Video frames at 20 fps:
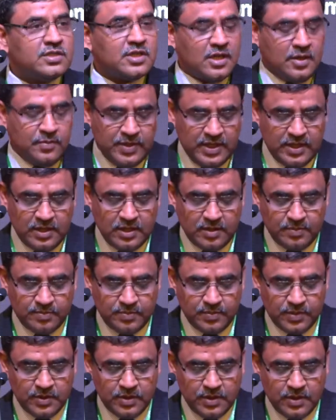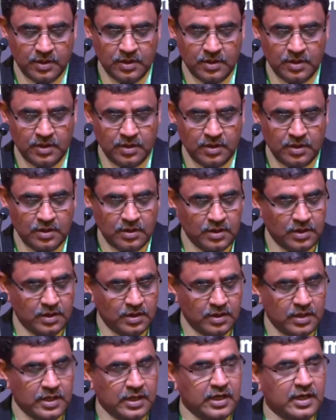coming up,
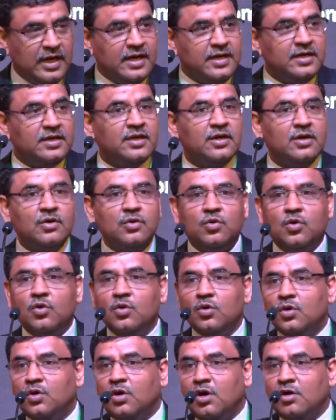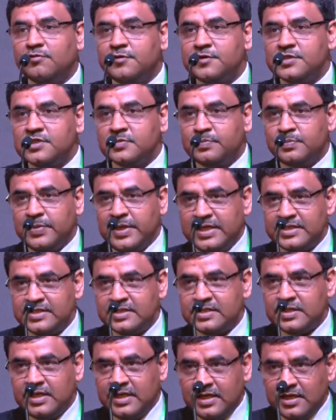and office
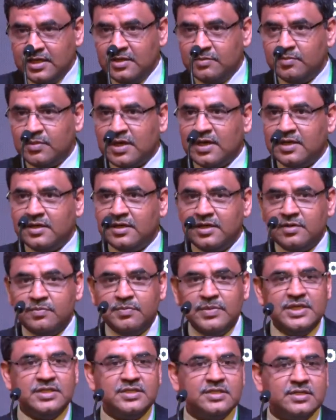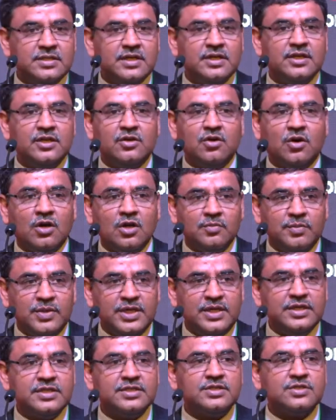space in demand, it means that
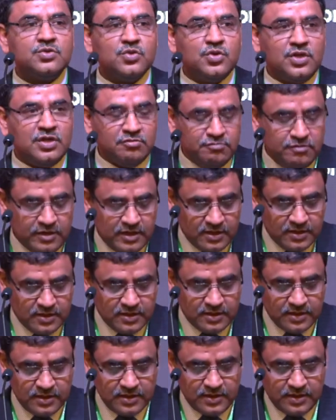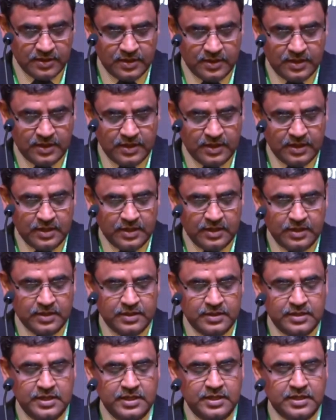economy is doing well.
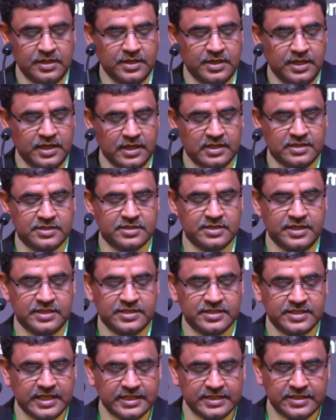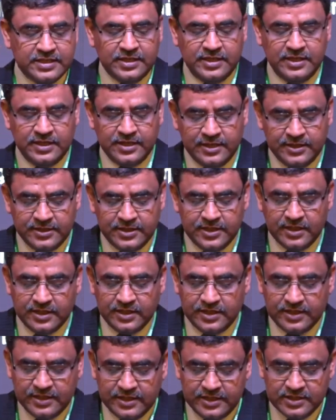The real estate sector in India
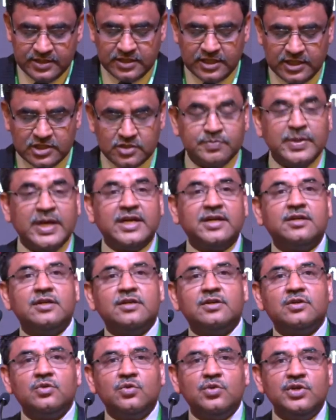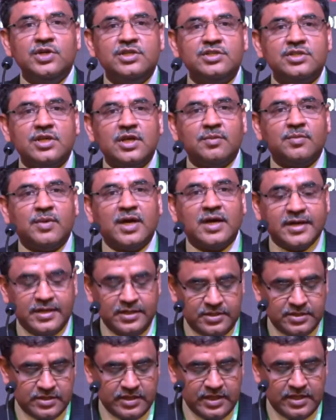is expected to reach a
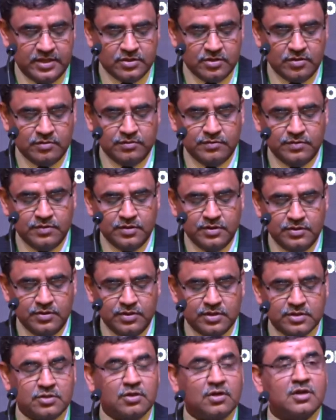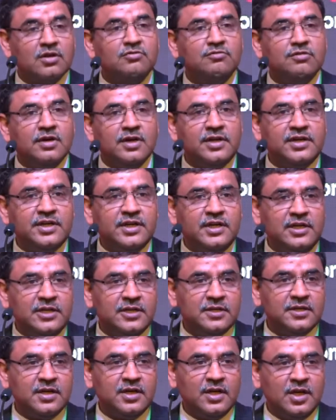market size of US$1
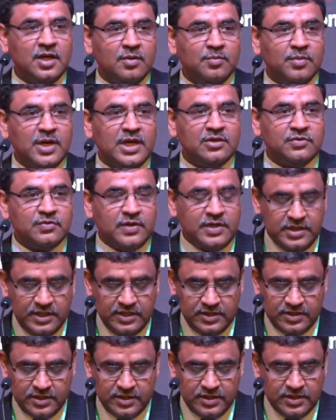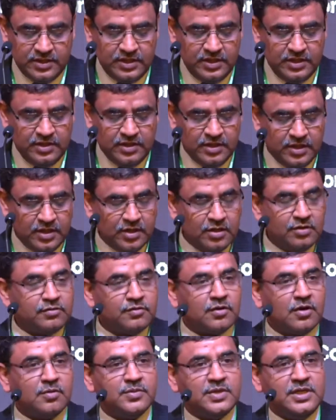trillion by 2030
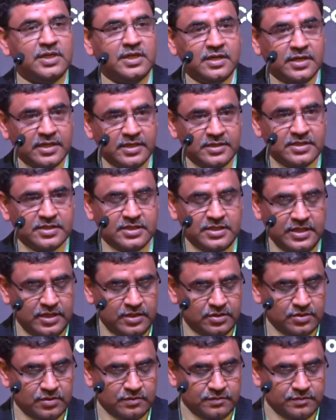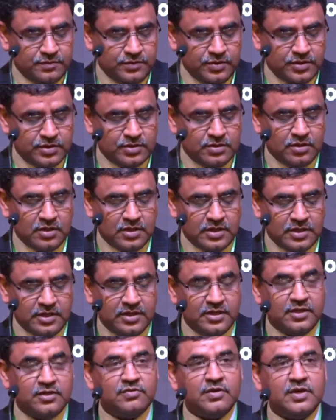from the current state of
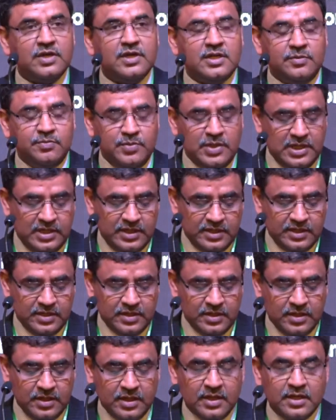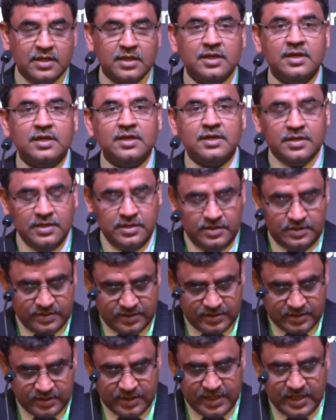US$120 billion,
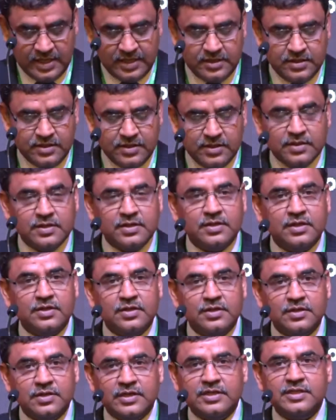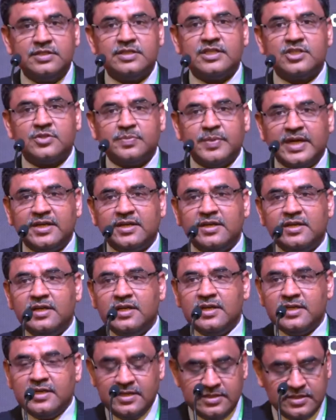and is expected,
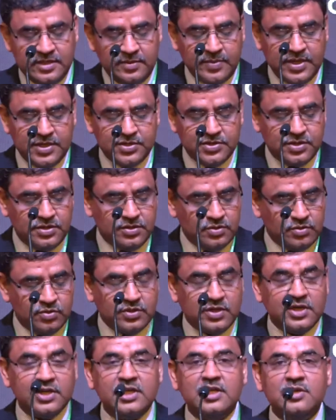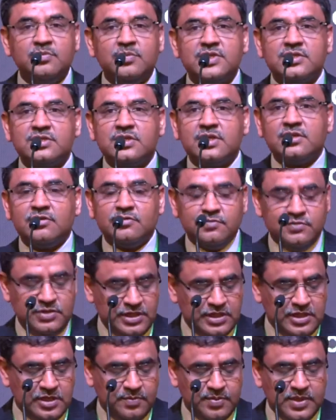as I mentioned, to 13% of
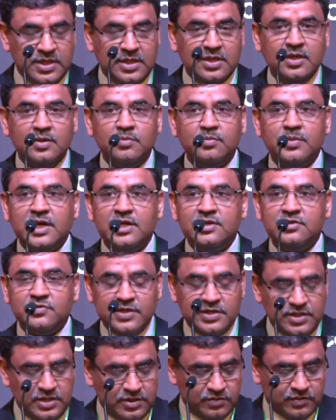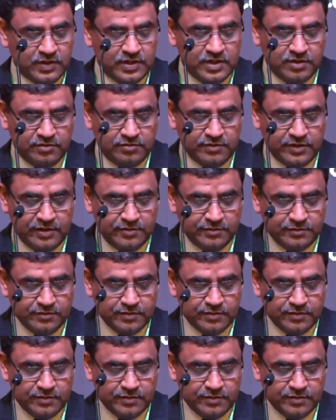GDP by 2025.